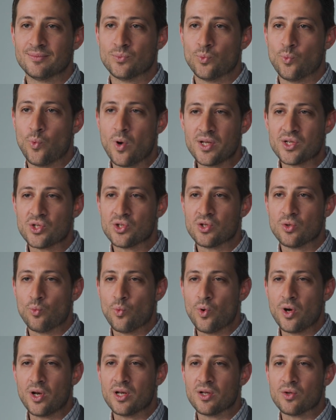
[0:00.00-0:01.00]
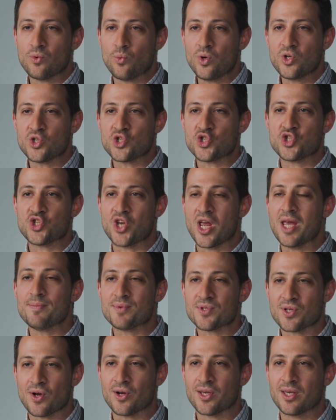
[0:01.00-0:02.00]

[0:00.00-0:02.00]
What shapes our